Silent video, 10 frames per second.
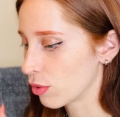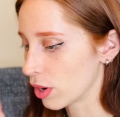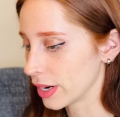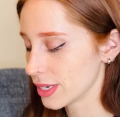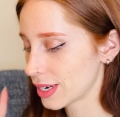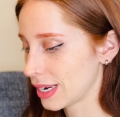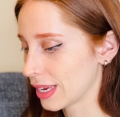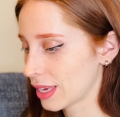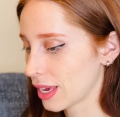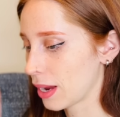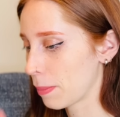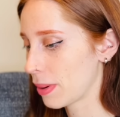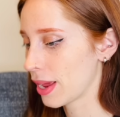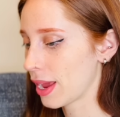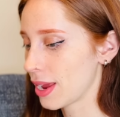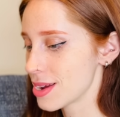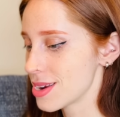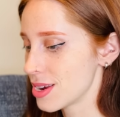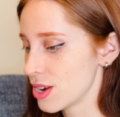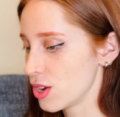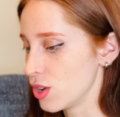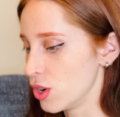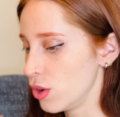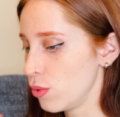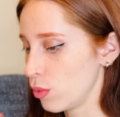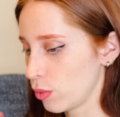Right, clicking play. New.